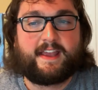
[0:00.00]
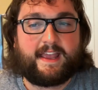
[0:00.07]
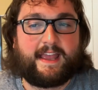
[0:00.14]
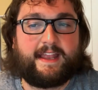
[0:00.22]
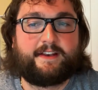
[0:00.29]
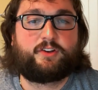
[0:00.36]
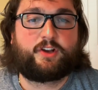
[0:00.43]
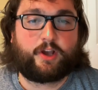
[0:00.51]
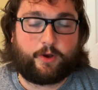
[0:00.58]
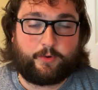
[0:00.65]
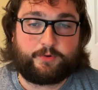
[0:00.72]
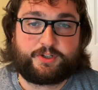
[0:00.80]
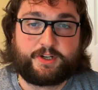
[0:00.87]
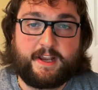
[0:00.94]
head
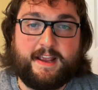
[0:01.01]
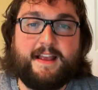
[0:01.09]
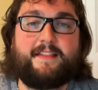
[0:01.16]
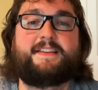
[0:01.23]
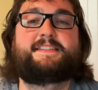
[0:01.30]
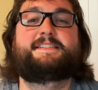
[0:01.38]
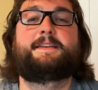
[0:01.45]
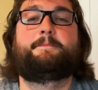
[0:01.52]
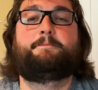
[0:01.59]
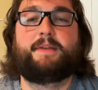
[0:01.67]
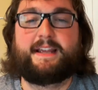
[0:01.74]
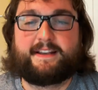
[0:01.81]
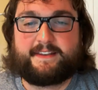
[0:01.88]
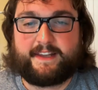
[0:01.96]
coach. This is a
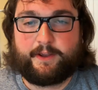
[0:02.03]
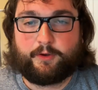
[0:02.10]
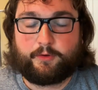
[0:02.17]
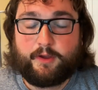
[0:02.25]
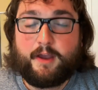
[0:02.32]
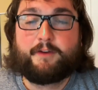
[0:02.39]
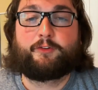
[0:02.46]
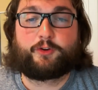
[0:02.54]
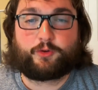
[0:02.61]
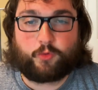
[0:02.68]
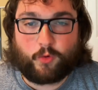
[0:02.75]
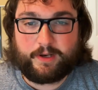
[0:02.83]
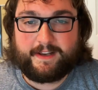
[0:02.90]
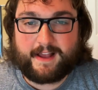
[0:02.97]
big deal for
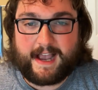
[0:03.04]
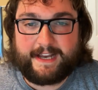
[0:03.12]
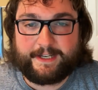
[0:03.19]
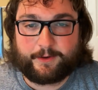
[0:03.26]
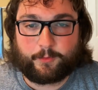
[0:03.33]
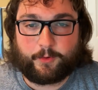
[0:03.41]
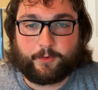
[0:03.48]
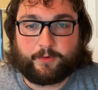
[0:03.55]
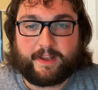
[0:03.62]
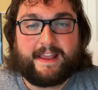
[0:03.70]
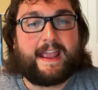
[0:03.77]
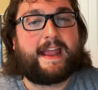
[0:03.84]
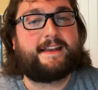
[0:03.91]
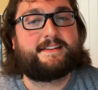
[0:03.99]
29-year-old
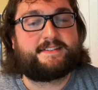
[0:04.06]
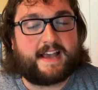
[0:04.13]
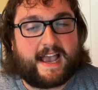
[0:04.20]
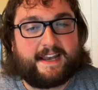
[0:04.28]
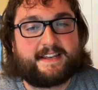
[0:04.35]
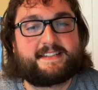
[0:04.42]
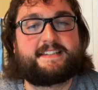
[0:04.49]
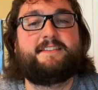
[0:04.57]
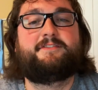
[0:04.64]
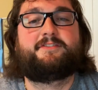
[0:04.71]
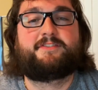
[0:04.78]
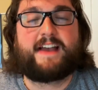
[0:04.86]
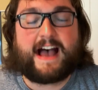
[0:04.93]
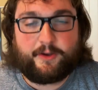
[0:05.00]
and dynasty
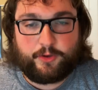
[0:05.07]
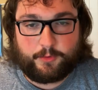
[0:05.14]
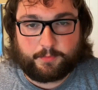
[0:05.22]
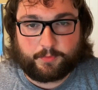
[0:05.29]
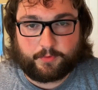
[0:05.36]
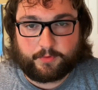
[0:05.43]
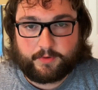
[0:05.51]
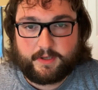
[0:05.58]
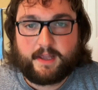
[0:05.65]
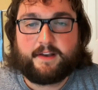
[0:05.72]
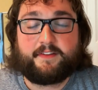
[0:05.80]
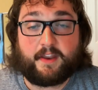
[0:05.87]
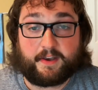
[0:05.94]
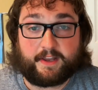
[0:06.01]
valuable
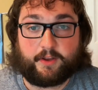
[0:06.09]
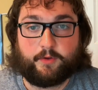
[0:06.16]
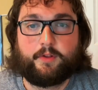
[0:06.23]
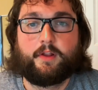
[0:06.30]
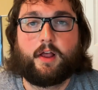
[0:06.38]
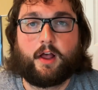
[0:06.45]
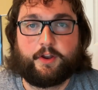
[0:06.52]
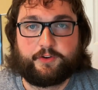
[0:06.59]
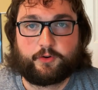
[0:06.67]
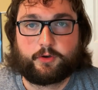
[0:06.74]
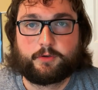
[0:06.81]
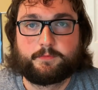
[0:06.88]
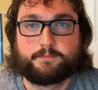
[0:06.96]
Danielle Hunter.